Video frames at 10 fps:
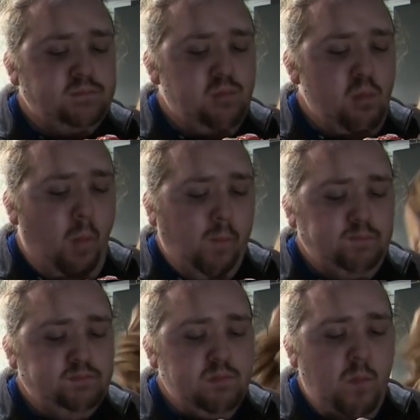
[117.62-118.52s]
those little
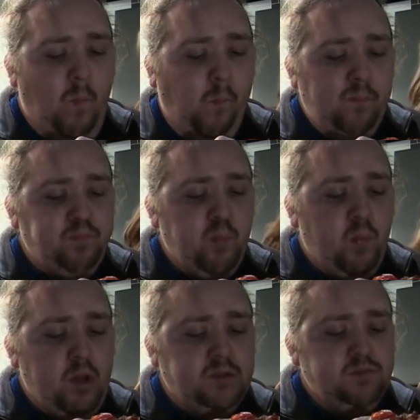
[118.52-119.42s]
black spots and
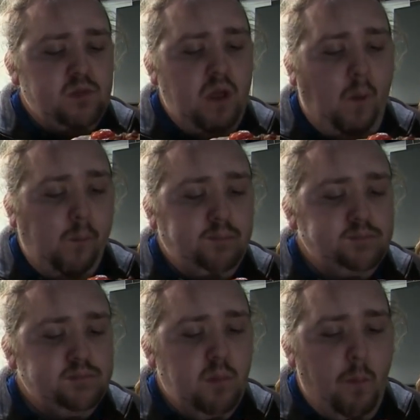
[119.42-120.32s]
burns and chars just give it